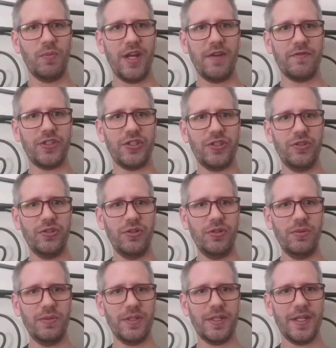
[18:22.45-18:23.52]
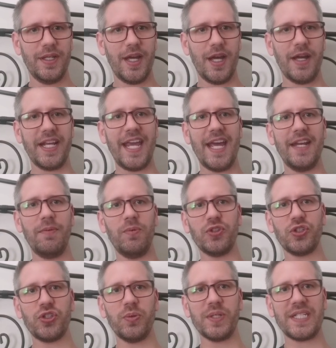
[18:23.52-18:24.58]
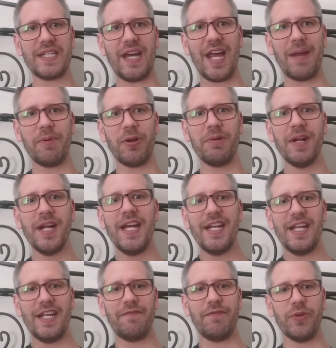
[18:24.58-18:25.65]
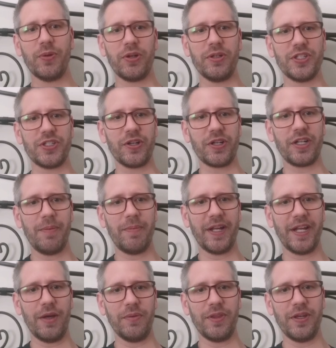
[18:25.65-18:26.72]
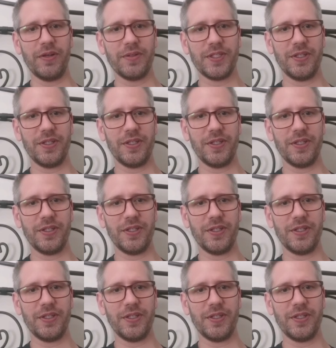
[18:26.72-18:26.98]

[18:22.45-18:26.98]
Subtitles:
Wave 2, again, it will show a timer if they're going to start coming out though.